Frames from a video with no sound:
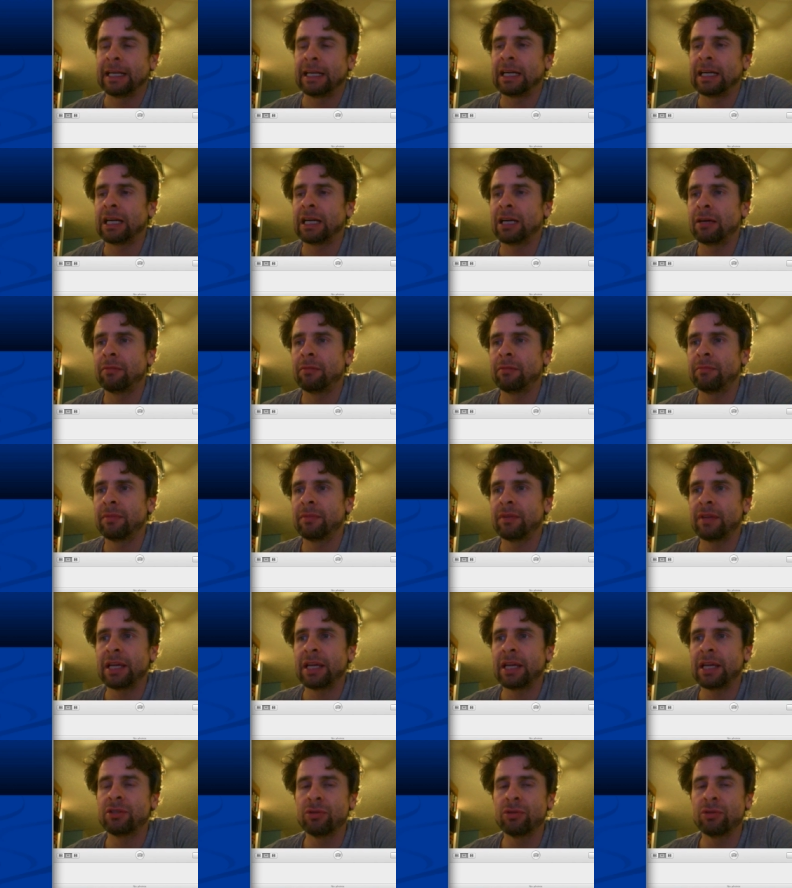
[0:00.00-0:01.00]

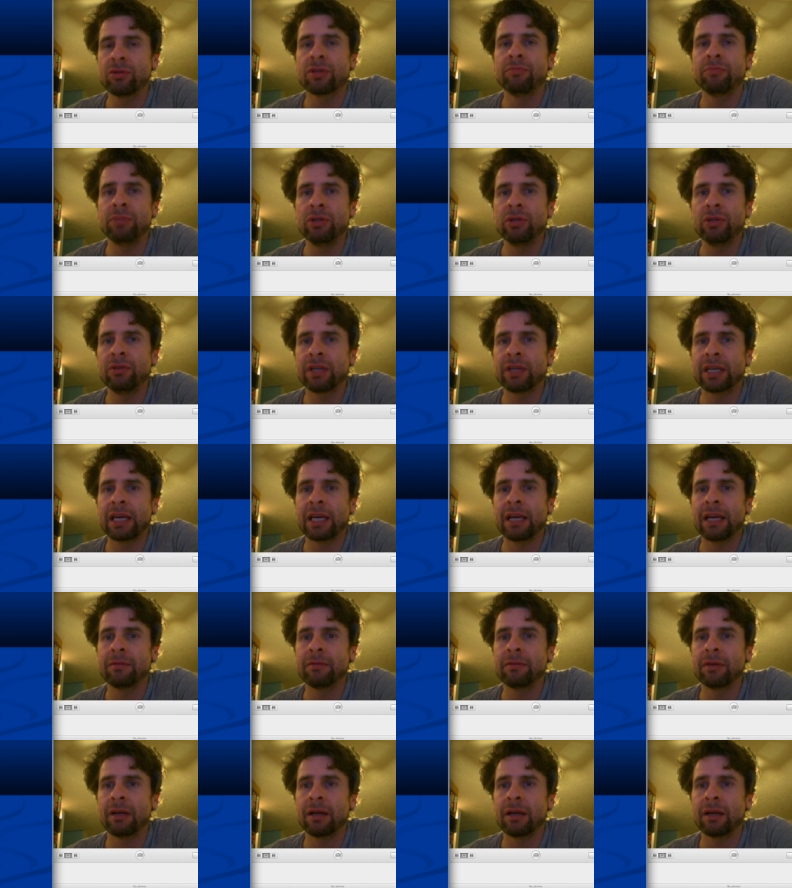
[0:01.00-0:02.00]
They do
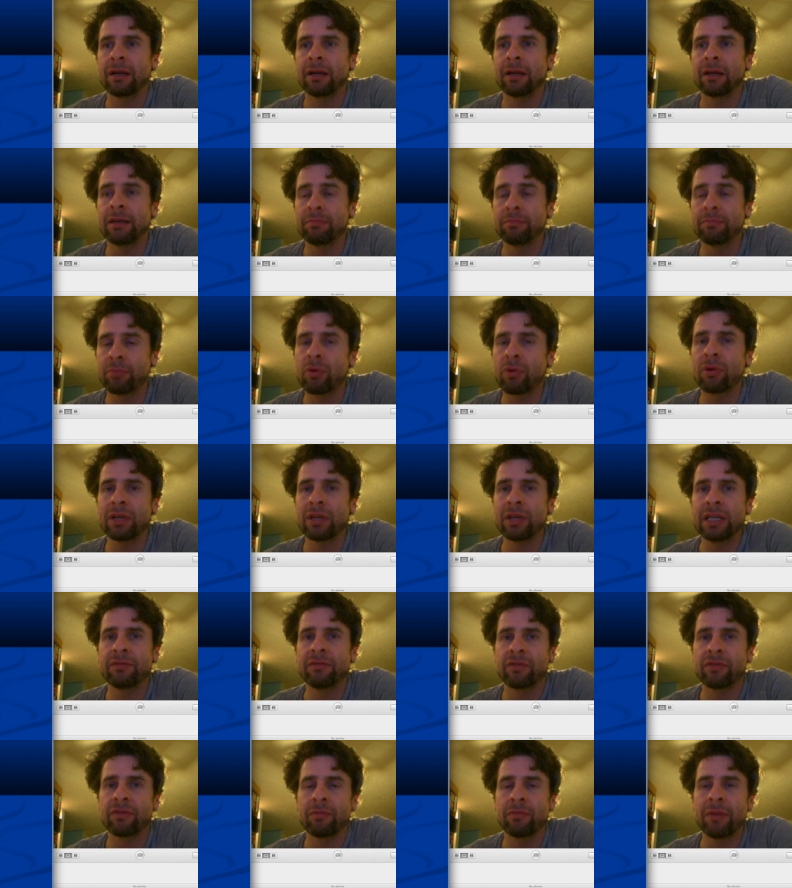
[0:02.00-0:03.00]
communicate important
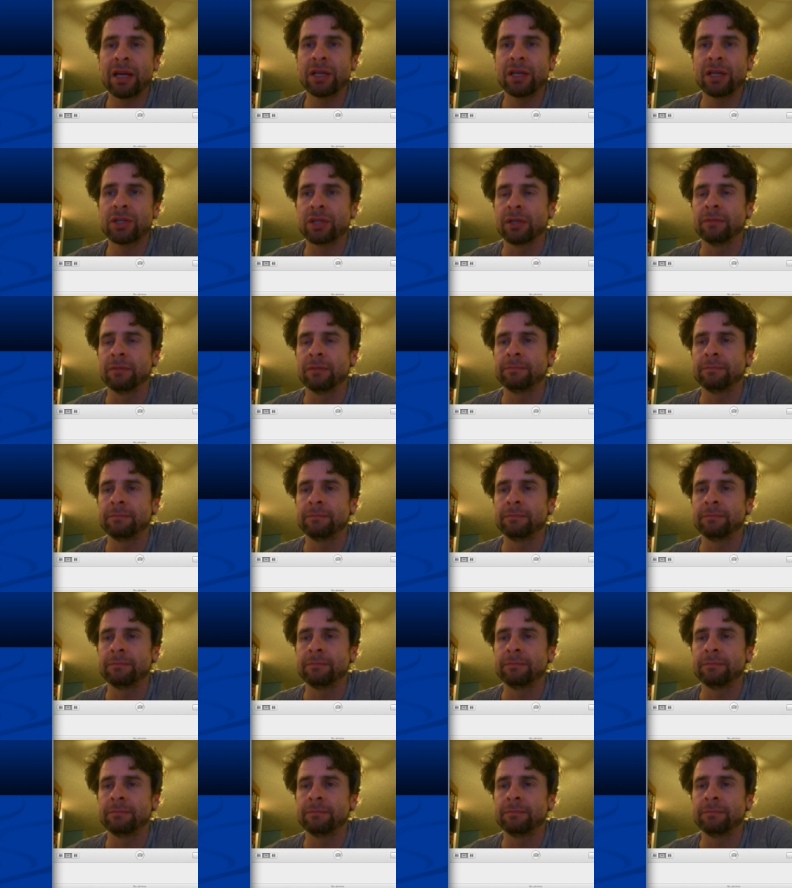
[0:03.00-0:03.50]
information.